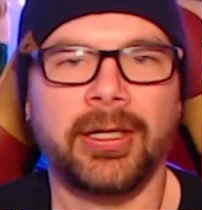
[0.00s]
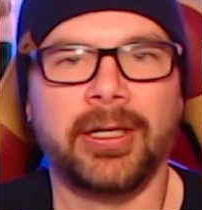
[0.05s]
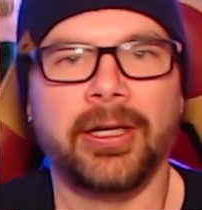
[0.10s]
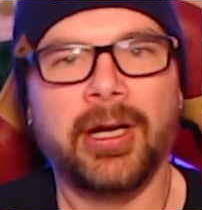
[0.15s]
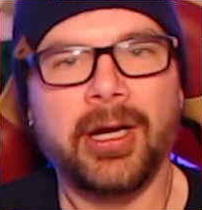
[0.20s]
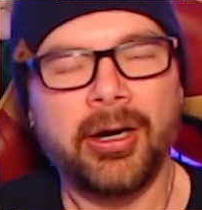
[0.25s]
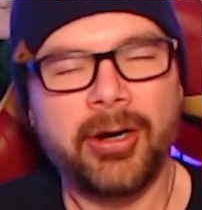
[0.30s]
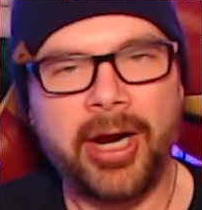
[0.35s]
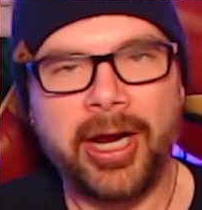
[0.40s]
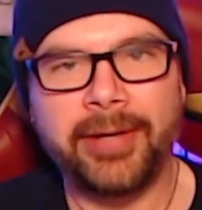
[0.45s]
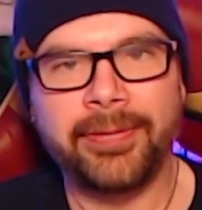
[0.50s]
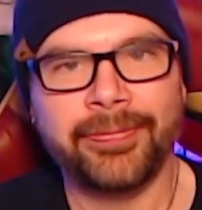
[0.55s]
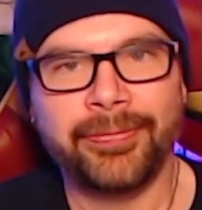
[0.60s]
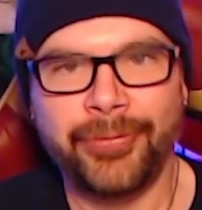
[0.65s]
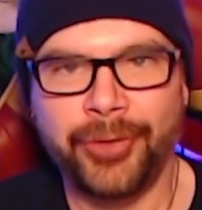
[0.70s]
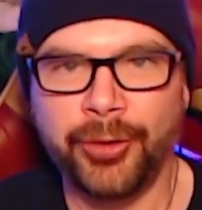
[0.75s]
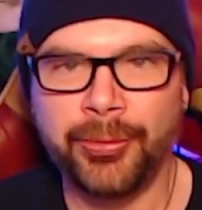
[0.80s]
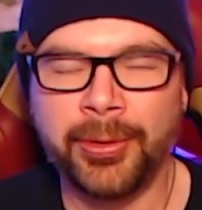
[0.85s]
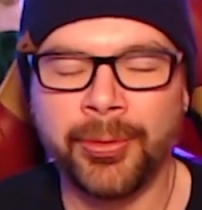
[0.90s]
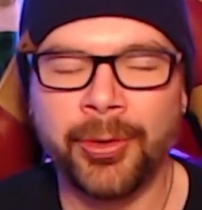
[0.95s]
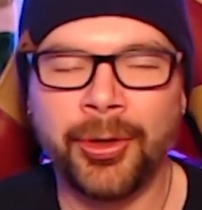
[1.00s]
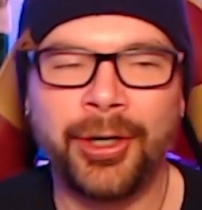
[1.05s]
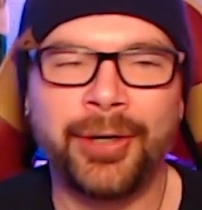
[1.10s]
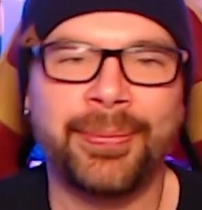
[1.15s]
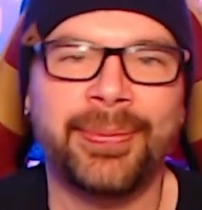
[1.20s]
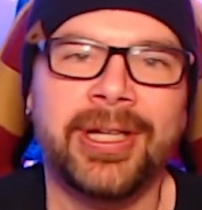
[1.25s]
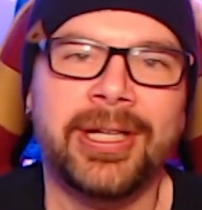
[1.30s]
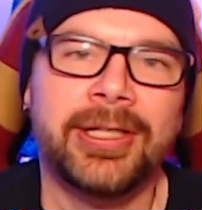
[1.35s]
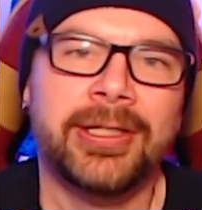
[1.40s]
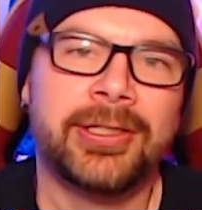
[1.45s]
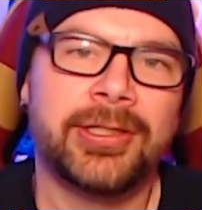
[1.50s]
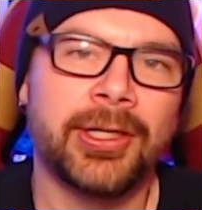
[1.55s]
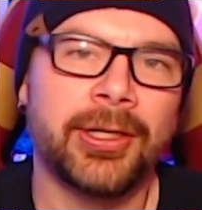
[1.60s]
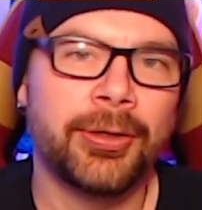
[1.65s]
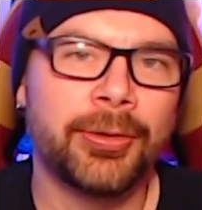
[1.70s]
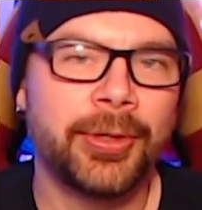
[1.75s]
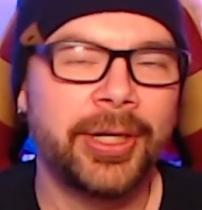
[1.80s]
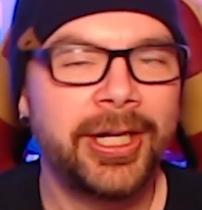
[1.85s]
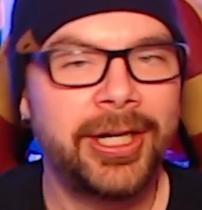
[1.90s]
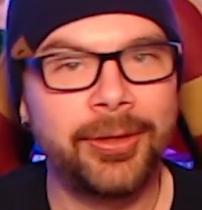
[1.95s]
All right, you've been warned.
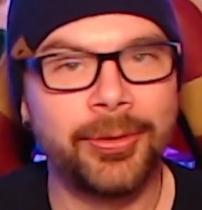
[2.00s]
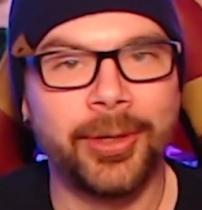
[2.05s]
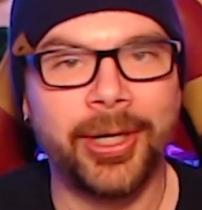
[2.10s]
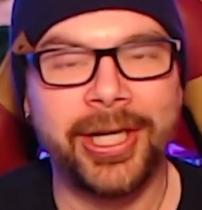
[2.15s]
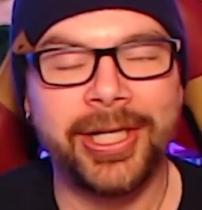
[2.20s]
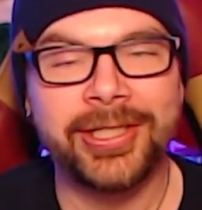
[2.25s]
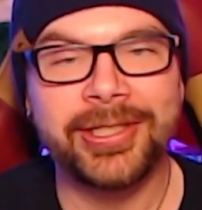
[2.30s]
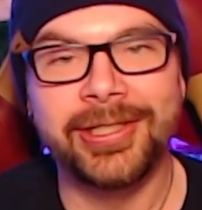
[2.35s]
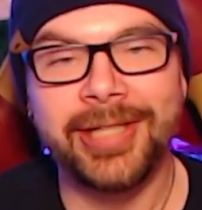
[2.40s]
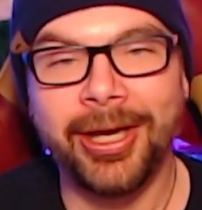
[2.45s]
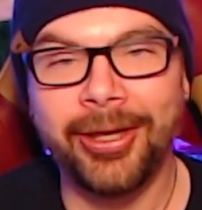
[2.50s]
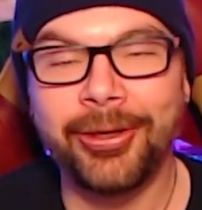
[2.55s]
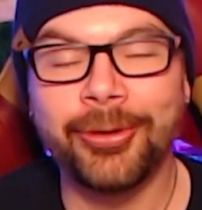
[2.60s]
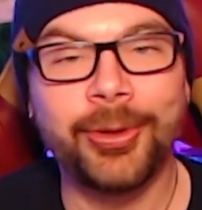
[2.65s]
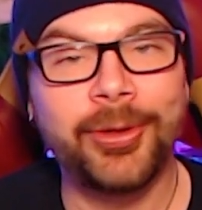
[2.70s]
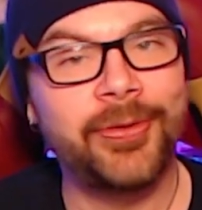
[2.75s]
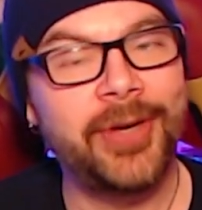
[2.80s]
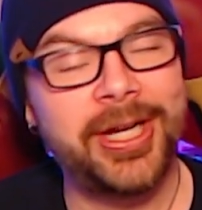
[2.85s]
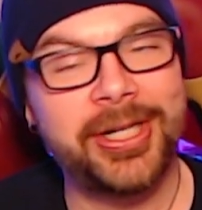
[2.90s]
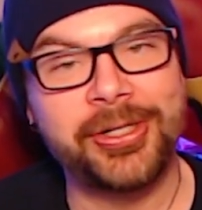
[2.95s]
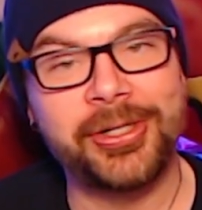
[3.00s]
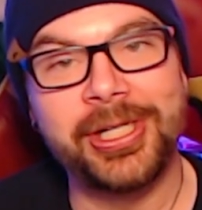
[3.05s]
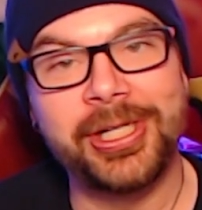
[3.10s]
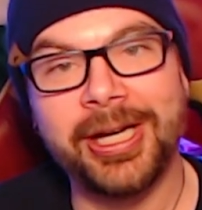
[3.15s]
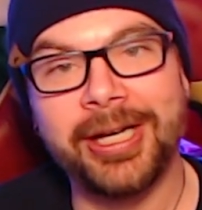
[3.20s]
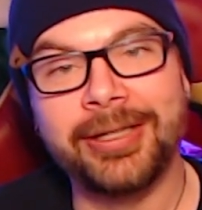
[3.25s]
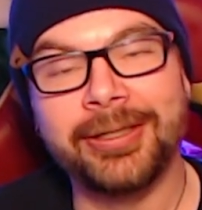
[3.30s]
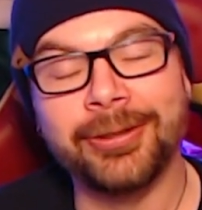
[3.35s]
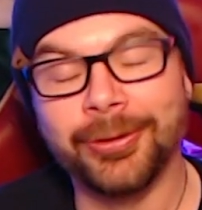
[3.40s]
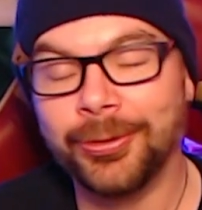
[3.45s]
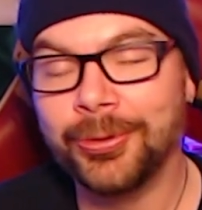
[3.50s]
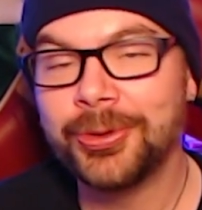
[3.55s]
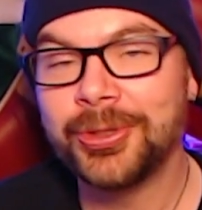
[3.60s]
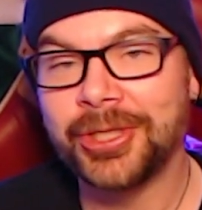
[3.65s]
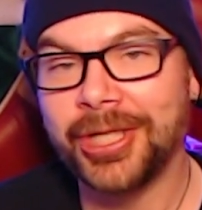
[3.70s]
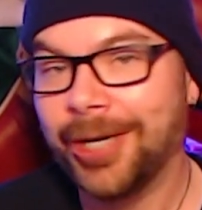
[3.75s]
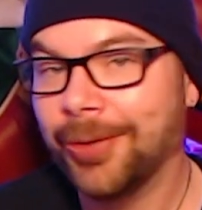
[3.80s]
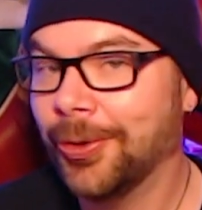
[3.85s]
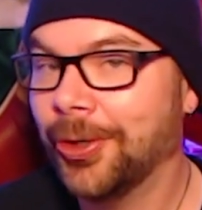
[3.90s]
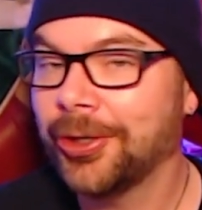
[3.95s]
So anyways, now that we've actually gotten Luke
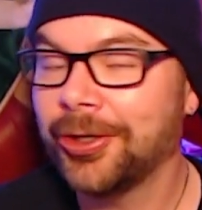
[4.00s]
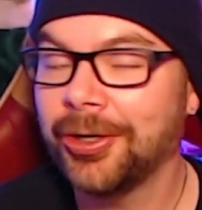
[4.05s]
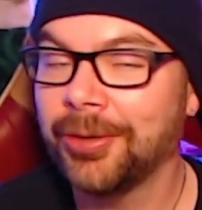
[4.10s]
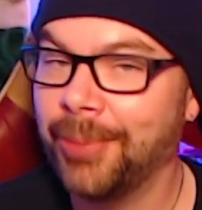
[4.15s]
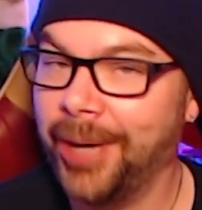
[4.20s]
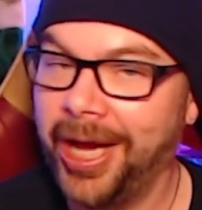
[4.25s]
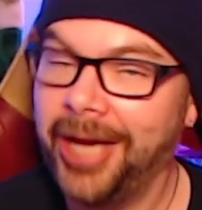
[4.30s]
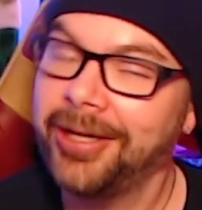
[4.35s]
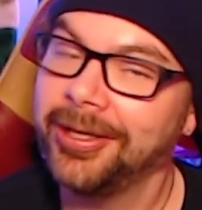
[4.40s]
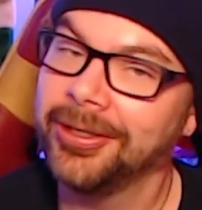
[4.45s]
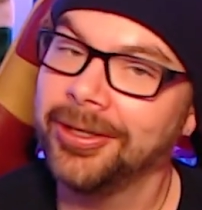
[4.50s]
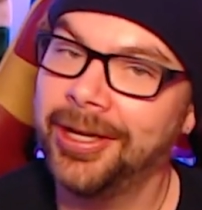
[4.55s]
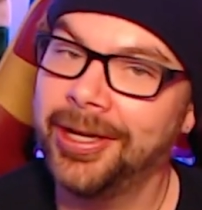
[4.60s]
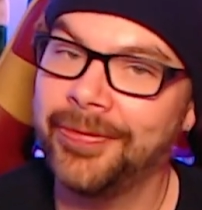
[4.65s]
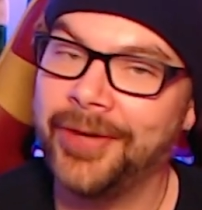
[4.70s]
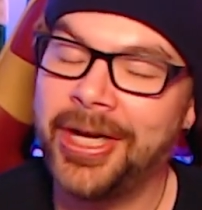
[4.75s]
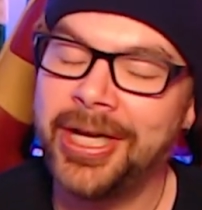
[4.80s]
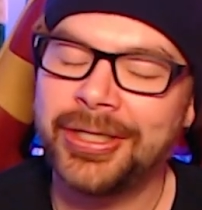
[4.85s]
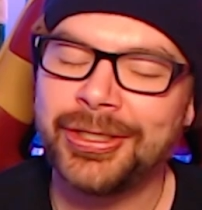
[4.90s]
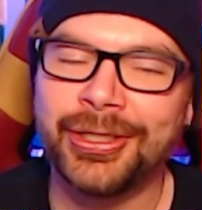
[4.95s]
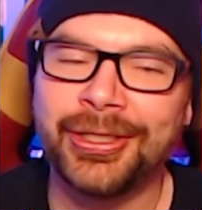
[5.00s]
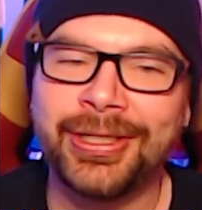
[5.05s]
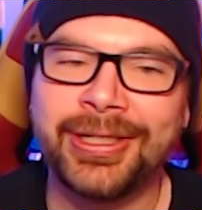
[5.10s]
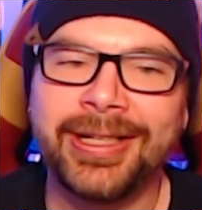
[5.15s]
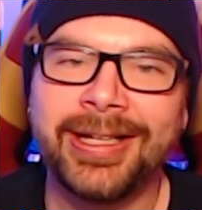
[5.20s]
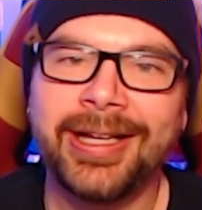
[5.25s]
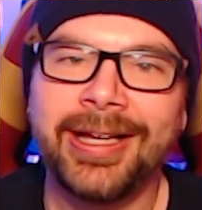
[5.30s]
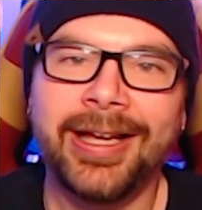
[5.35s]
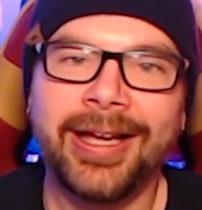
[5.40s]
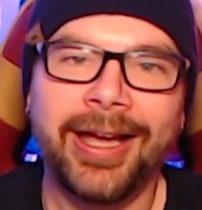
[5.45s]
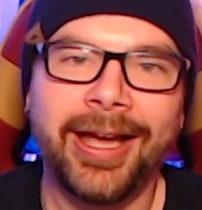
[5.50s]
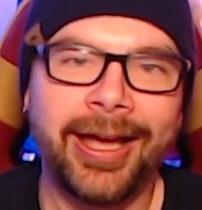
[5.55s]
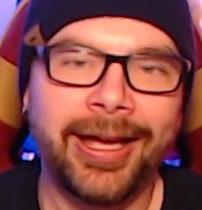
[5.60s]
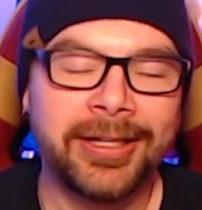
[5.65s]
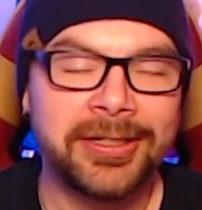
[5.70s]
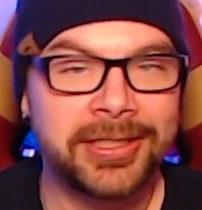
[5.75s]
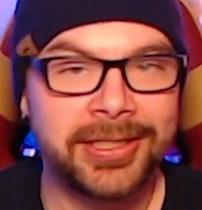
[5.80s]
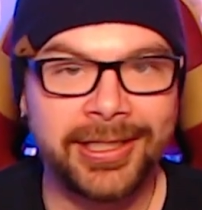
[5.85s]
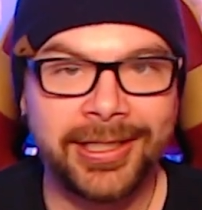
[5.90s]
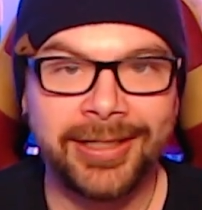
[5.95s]
Skywalker back in live action
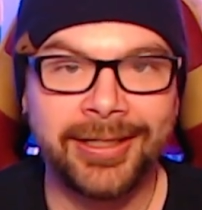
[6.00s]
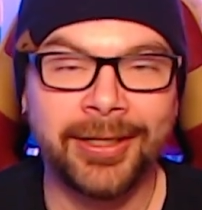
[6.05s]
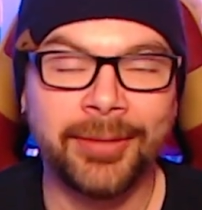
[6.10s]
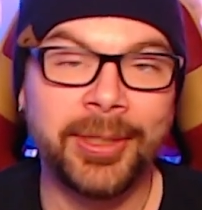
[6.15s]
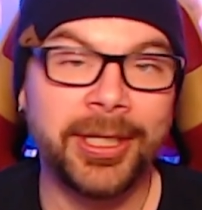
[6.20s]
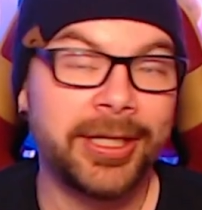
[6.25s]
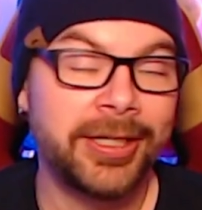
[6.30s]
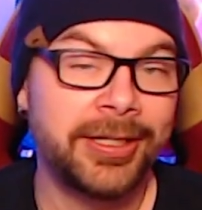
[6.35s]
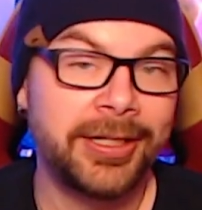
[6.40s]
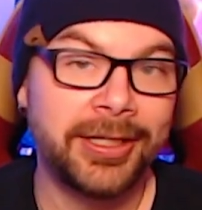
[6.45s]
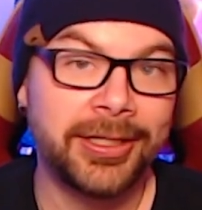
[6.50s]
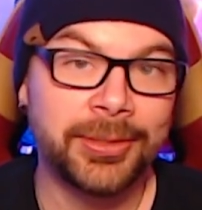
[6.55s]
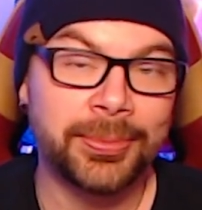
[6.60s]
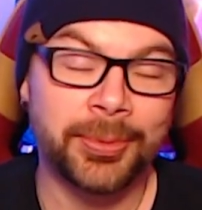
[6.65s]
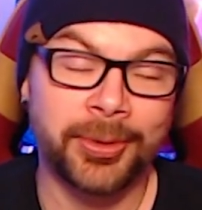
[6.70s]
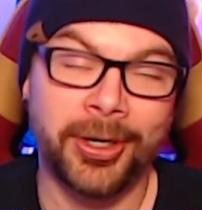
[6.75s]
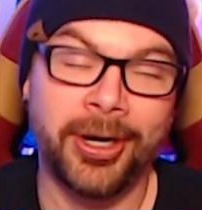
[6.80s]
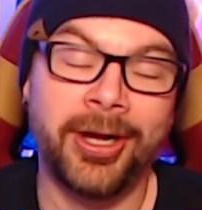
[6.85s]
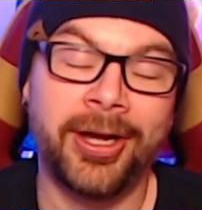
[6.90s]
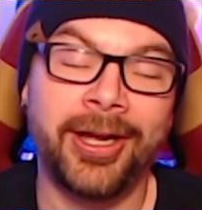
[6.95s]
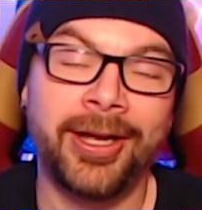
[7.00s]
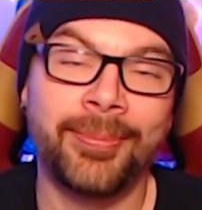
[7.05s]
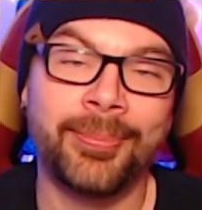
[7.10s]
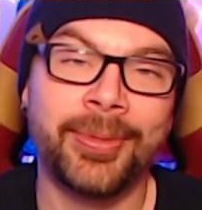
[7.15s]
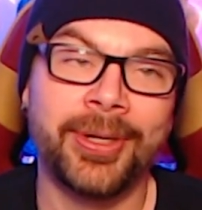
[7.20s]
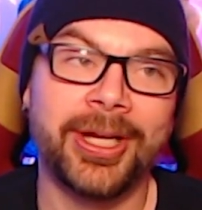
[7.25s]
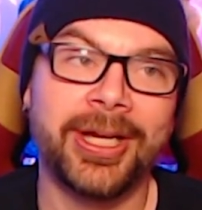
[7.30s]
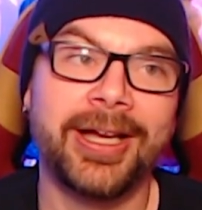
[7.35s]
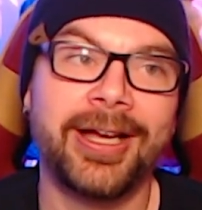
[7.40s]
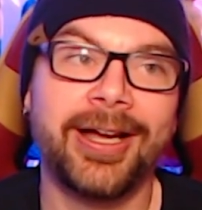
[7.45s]
and seen him in his prime,